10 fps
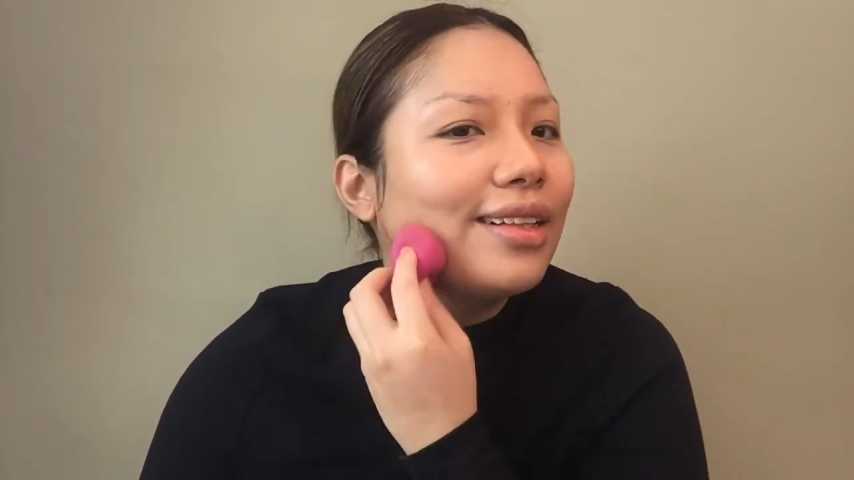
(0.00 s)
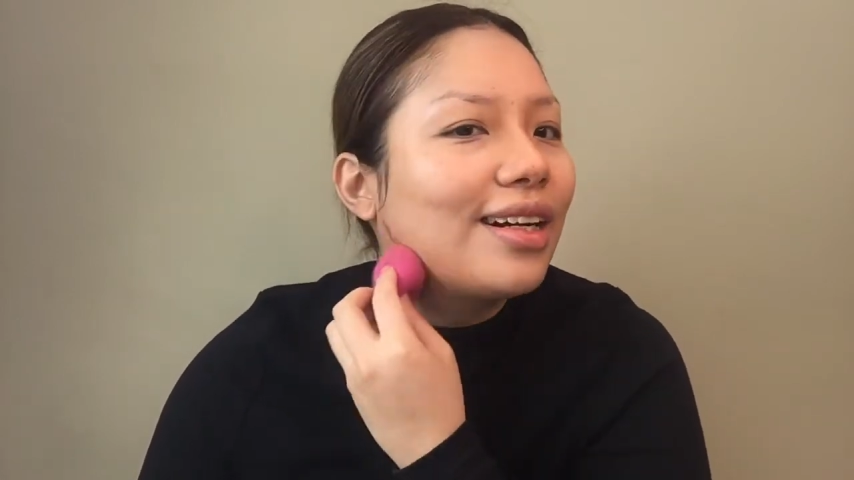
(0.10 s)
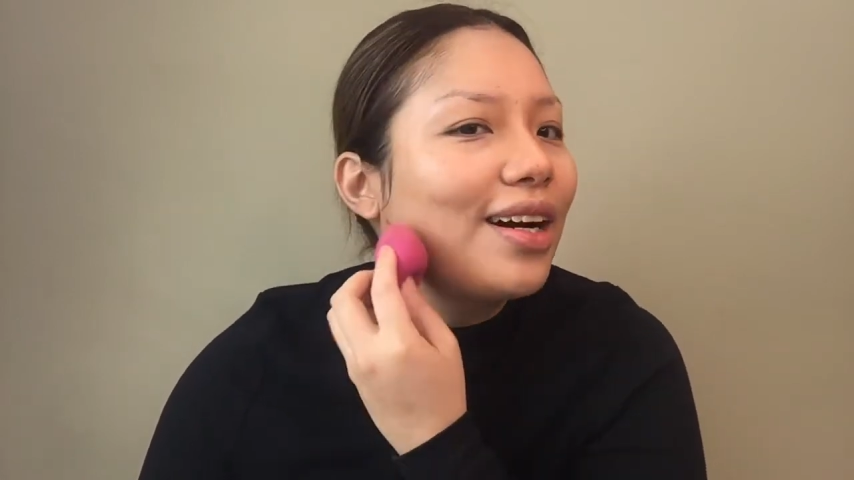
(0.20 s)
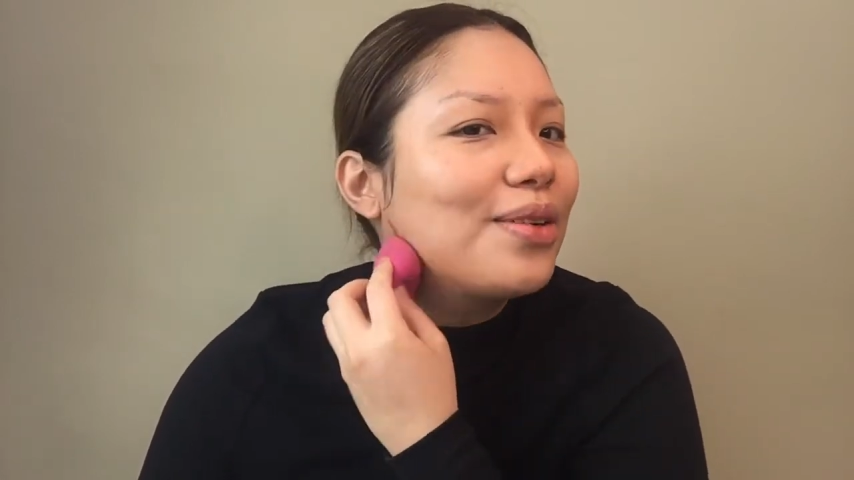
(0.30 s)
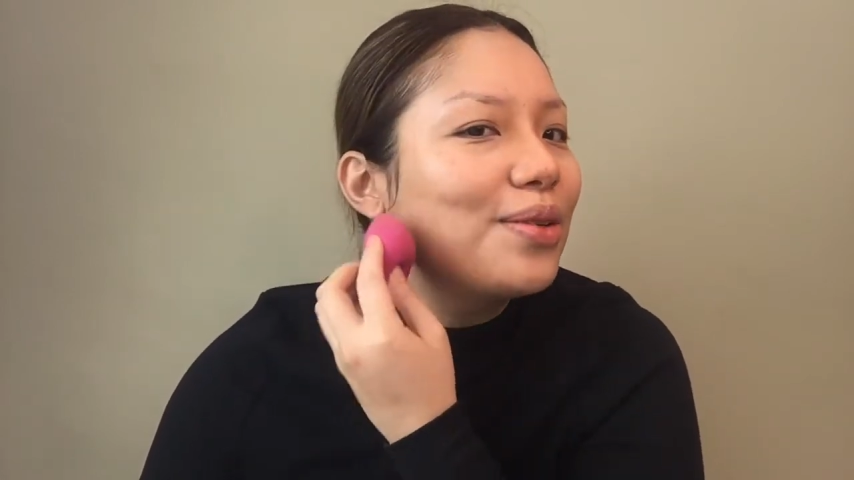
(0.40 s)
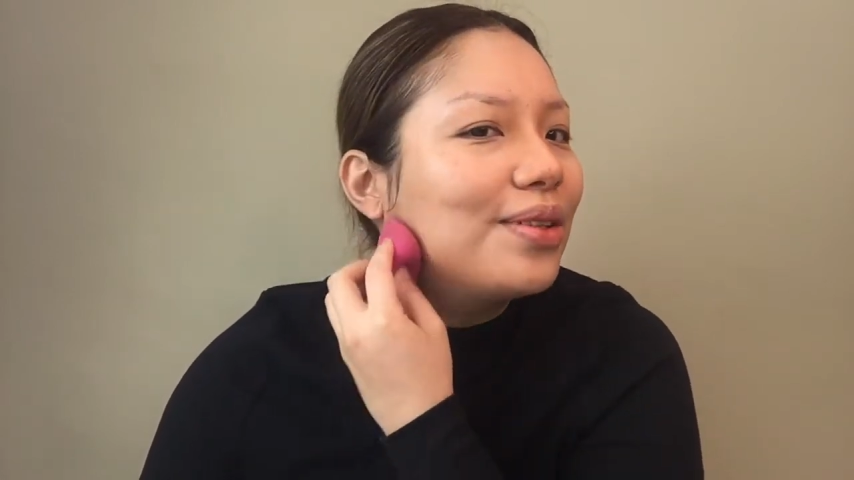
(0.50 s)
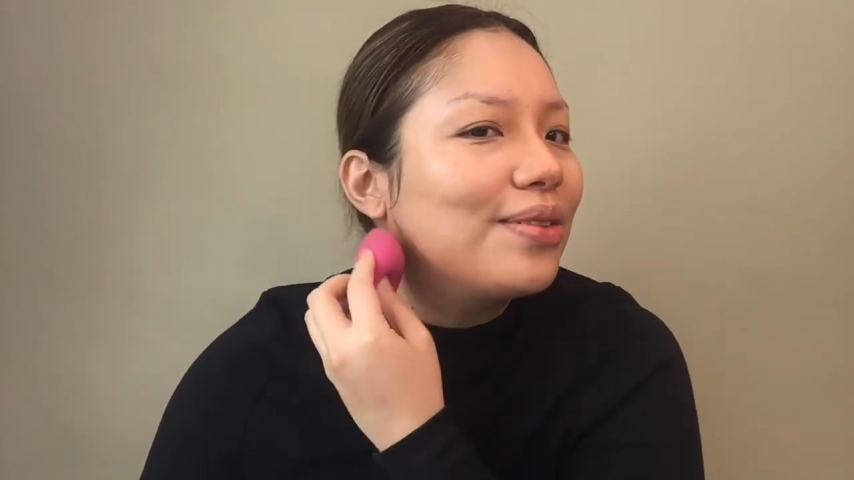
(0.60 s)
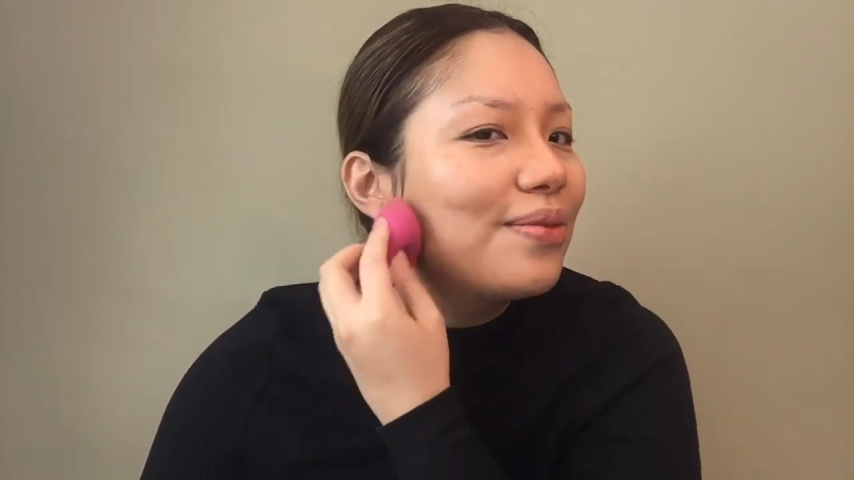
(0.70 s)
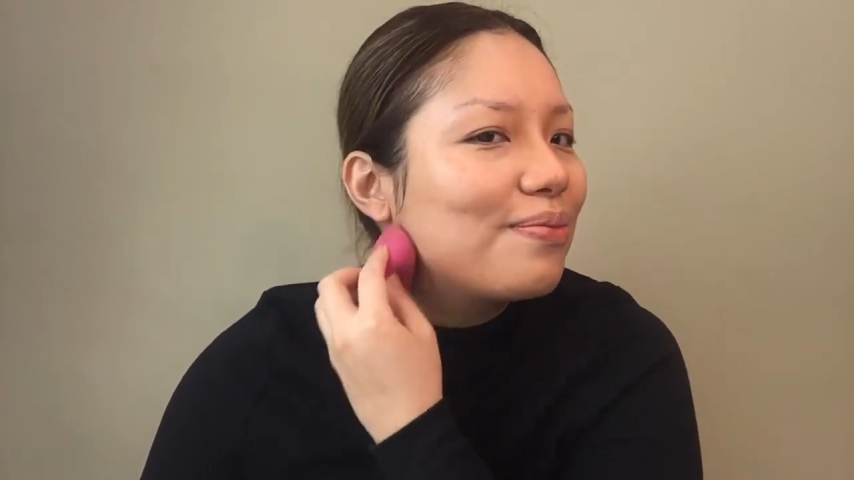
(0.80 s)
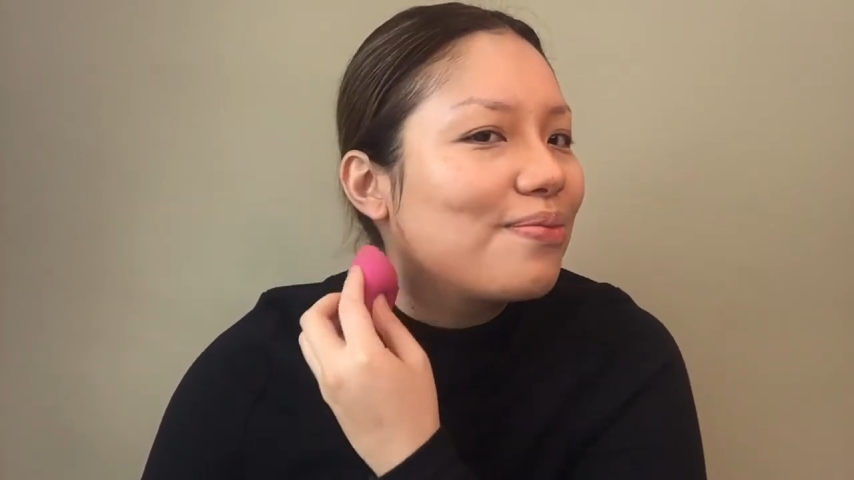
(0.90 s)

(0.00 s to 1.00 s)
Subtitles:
current